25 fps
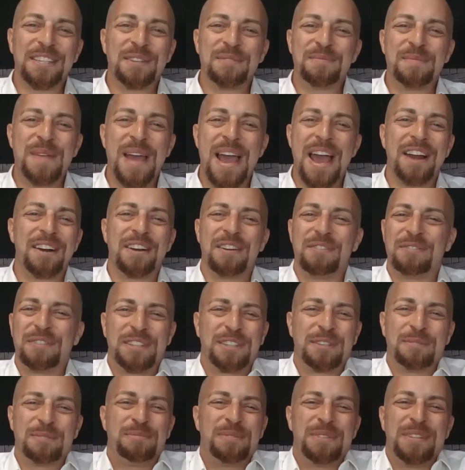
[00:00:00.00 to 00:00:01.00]
doesn't matter if
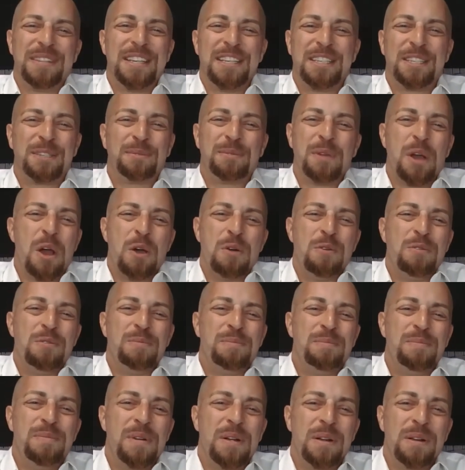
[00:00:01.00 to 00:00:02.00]
it's a police
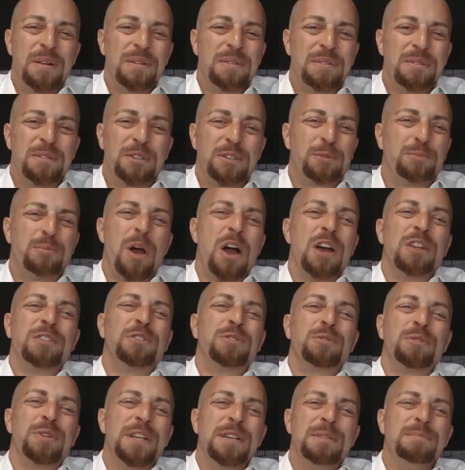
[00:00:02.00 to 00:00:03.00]
owned uh,
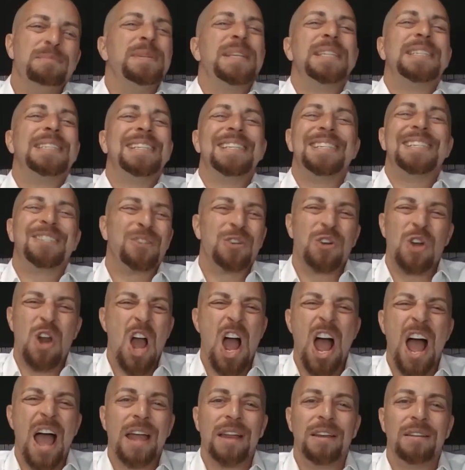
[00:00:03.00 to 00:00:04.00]
sponsoring business or
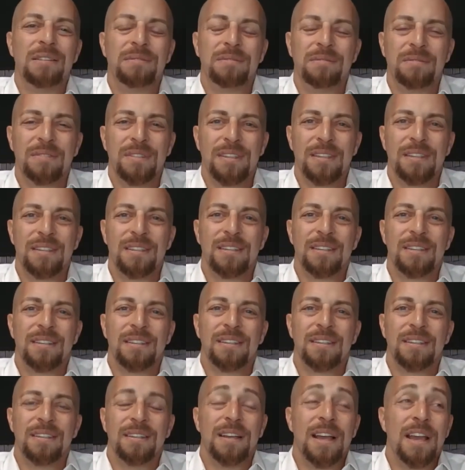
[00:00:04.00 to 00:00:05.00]
not.
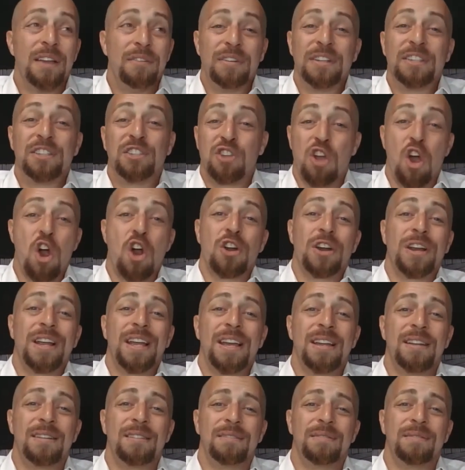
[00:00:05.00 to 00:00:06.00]
If it's
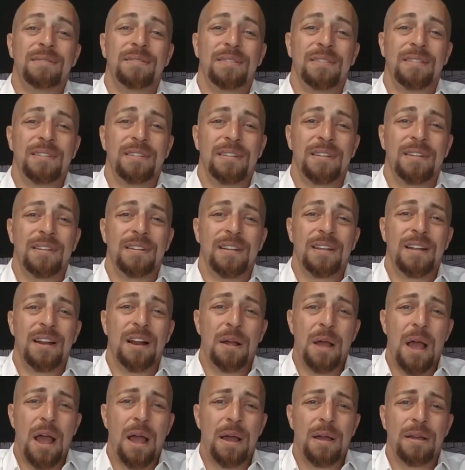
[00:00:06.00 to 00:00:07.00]
Target,
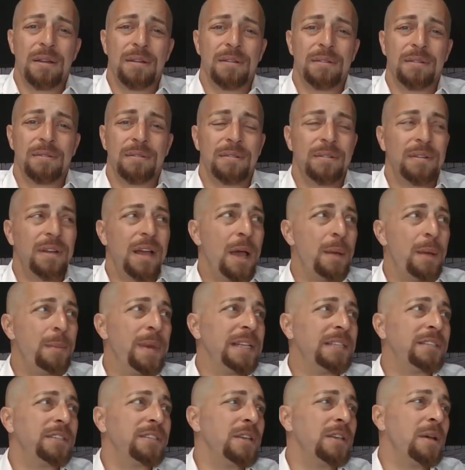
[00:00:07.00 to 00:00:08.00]
and I, I
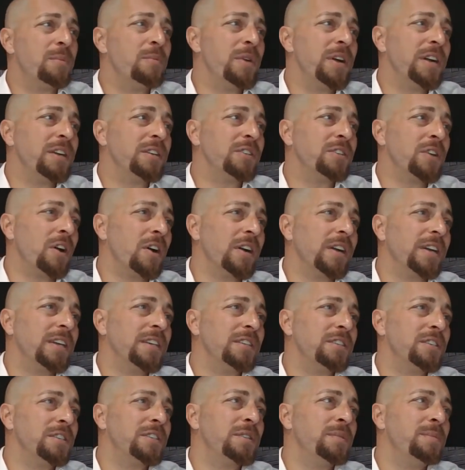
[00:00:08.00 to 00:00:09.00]
bet somewhere
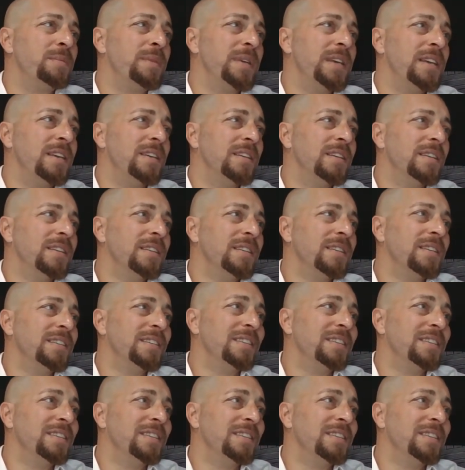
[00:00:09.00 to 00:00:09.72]
Target just to be